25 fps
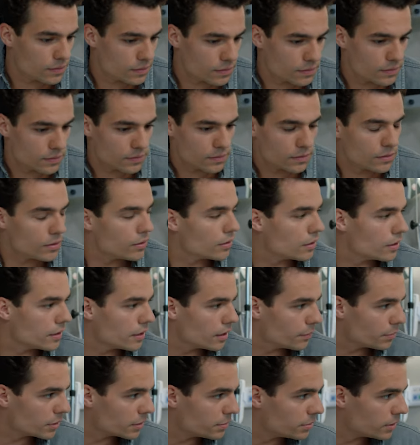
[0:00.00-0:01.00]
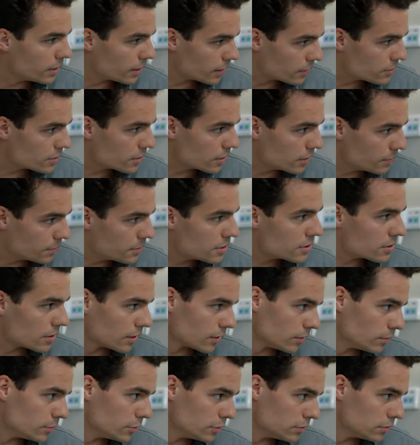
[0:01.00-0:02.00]
story about cancer, because when I
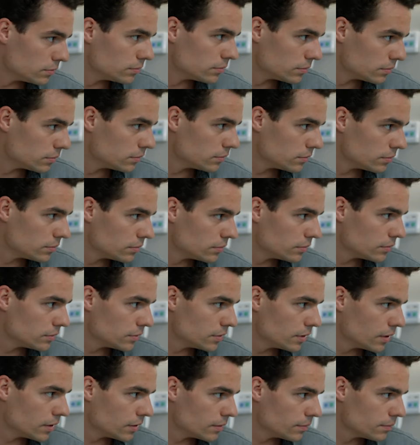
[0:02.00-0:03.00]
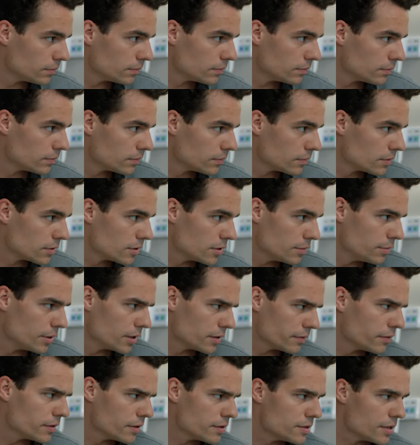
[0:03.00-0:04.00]
got sick I got loads of presents
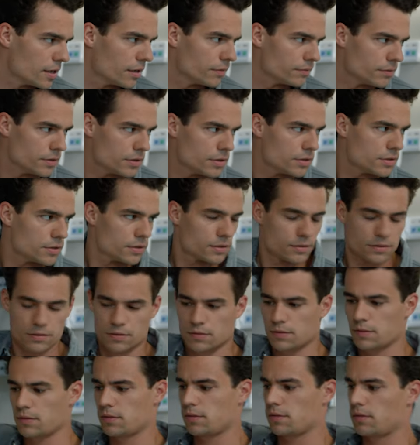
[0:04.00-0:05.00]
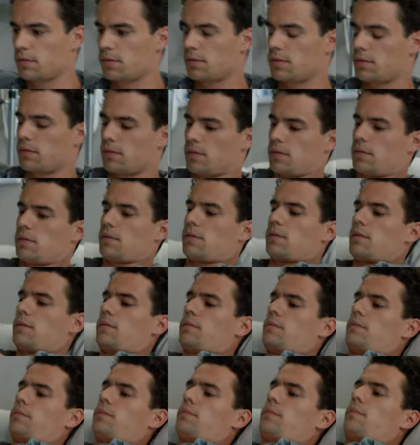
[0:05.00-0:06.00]
from people who came to visit me,
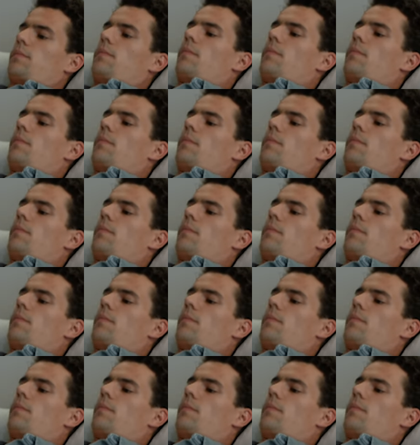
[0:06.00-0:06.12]
and,